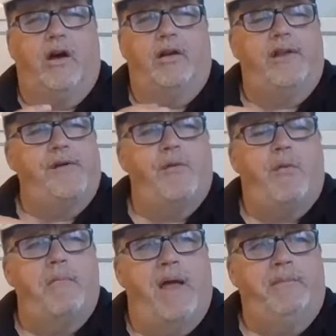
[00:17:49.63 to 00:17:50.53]
don't know
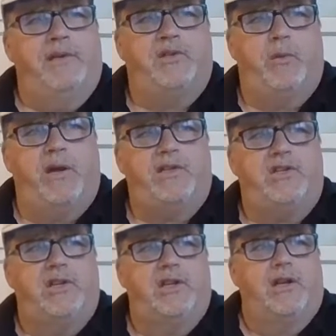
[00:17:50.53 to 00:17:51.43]
what made me
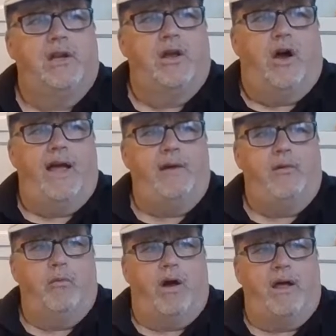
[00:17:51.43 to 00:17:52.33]
switch. I
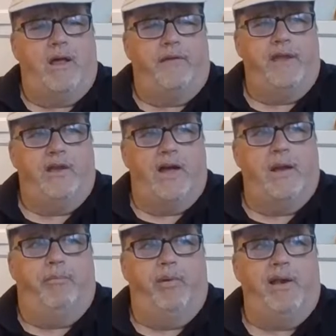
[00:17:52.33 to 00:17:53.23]
think I had
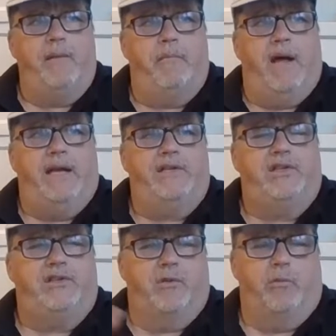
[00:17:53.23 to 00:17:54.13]
a brilliant
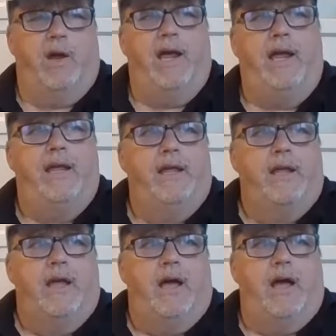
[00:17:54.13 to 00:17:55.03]
match somewhere
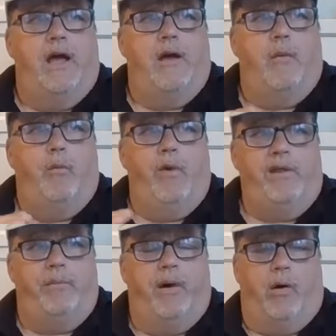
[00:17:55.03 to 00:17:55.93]

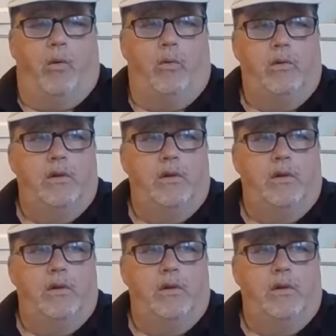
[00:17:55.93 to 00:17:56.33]
with a pole.